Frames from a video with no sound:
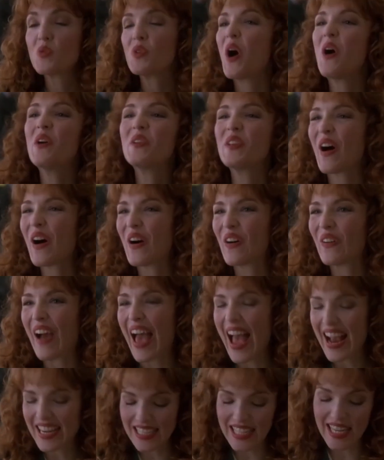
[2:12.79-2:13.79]
like a girl named
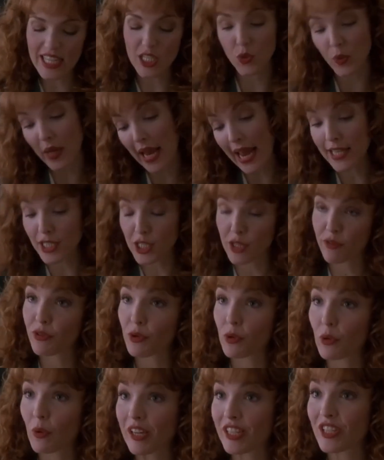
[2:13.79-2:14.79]
Peggy Brandt.
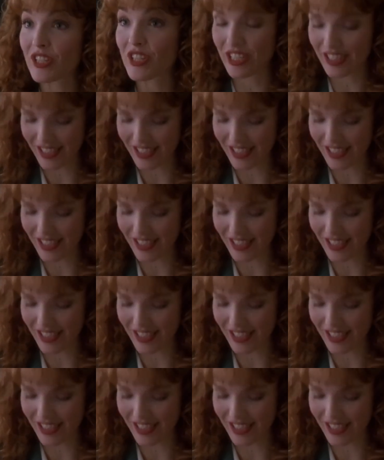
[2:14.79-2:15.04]
Peggy is a